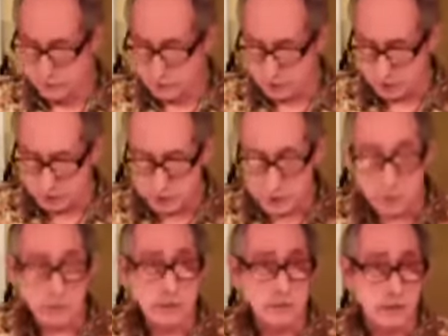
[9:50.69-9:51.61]
As long as you
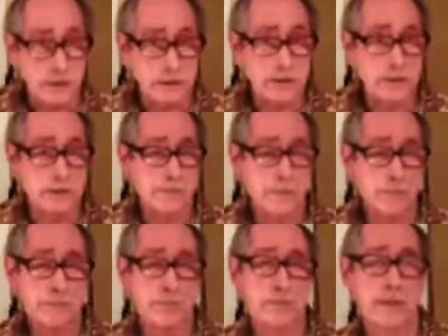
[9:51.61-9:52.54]
build lightly
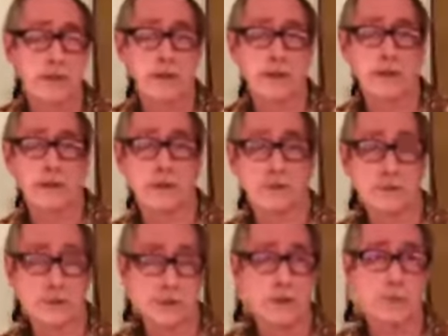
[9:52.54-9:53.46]
and
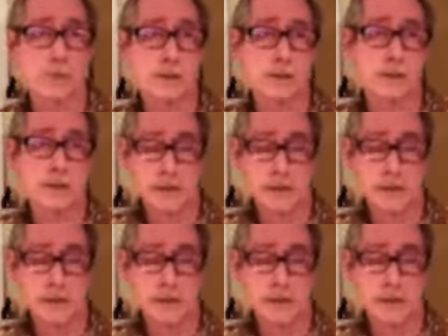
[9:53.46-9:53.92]
sensibly,